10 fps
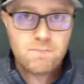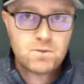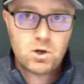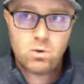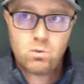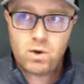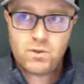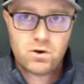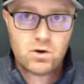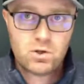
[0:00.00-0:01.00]

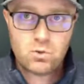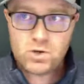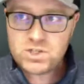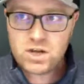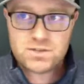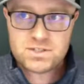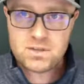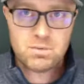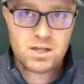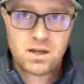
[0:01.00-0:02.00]
whether you reach out to
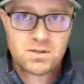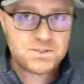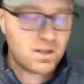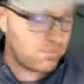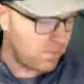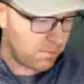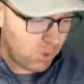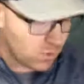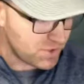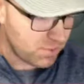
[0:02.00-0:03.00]
somebody else that might
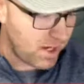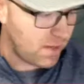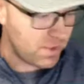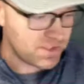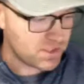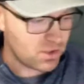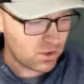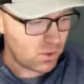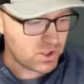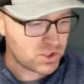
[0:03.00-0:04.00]
post some comments to your
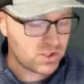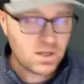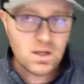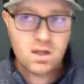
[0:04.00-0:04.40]
question,